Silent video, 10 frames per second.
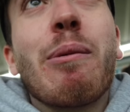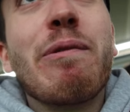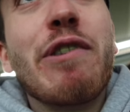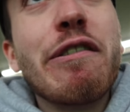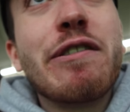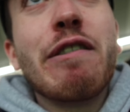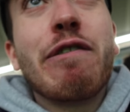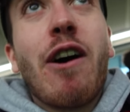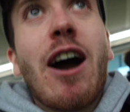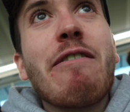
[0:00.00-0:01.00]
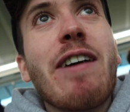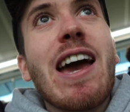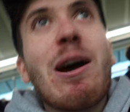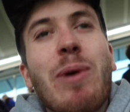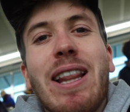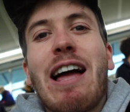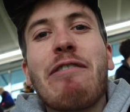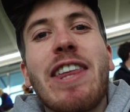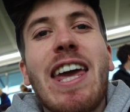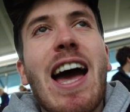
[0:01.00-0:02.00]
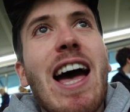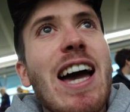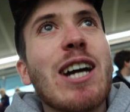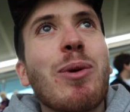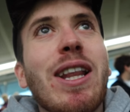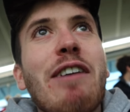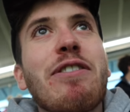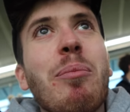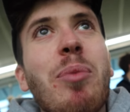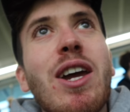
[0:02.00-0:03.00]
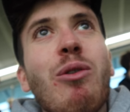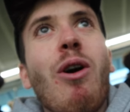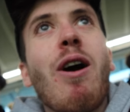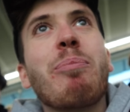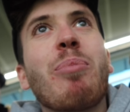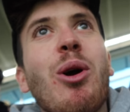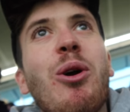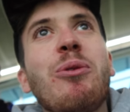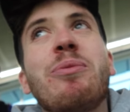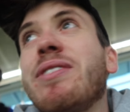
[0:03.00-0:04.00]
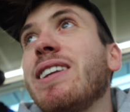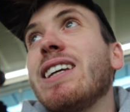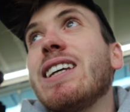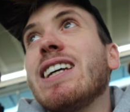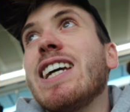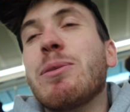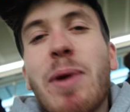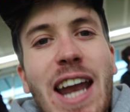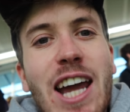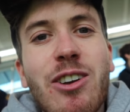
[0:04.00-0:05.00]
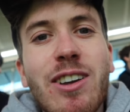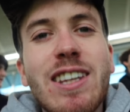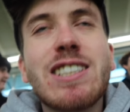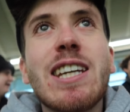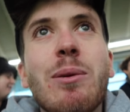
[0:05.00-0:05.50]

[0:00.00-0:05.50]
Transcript: from 55 out. We love the arc. We love the big right boot. He's been accurate this